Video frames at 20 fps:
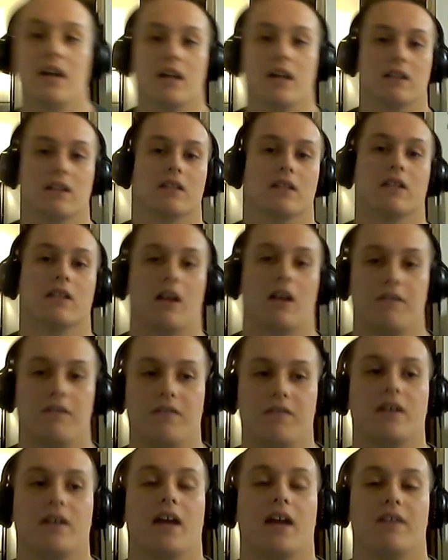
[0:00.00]

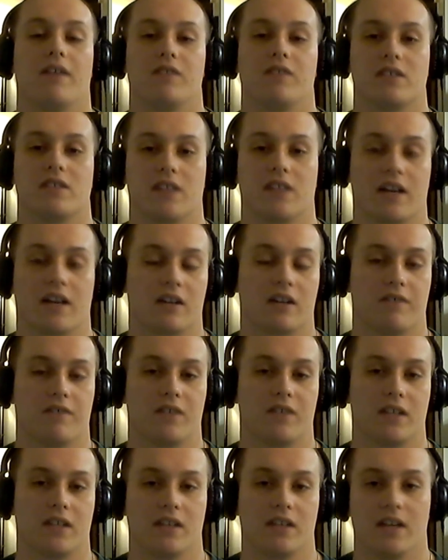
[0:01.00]
Love every second of
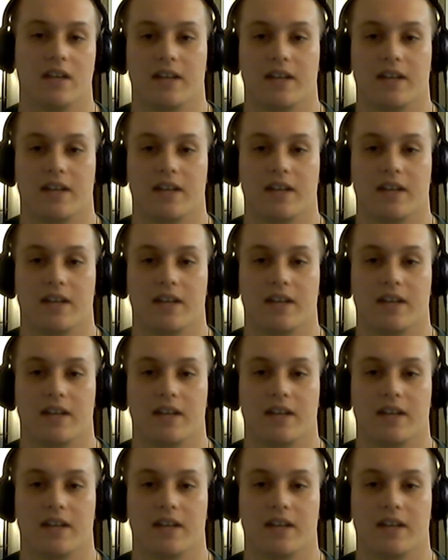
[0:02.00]
it.